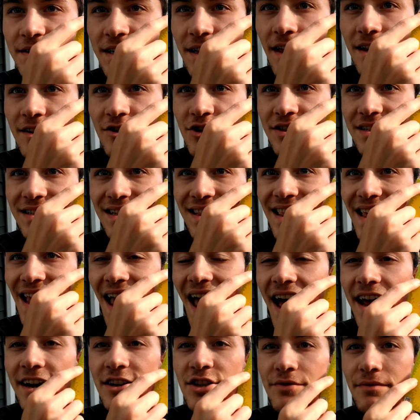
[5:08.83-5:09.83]
and then just the
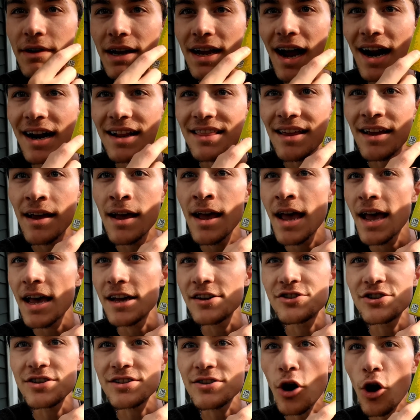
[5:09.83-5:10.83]
edge of it kind of thing
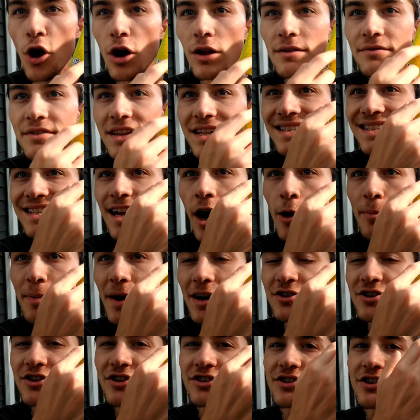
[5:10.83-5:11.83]
is just all of these Sour
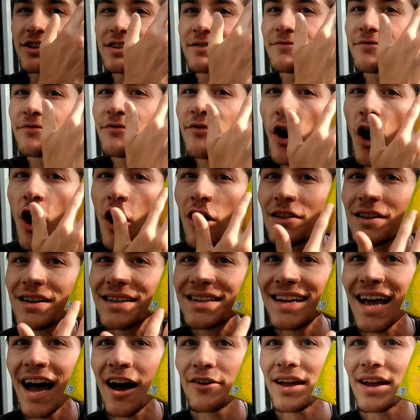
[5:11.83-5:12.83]
Patch Kids just
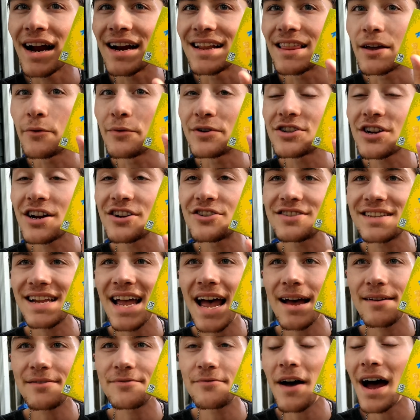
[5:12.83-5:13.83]
falling down kind of thing, which I just
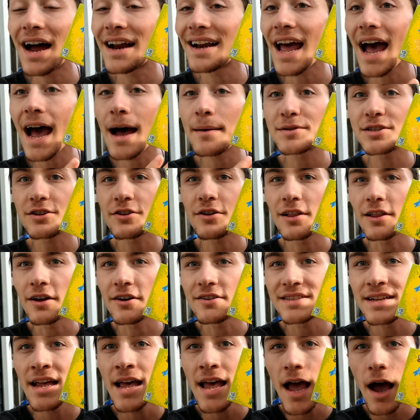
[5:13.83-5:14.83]
find absolutely
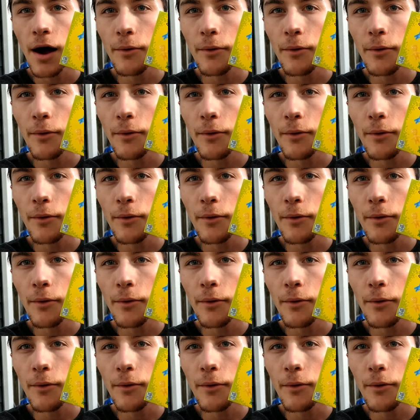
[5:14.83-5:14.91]
hilarious,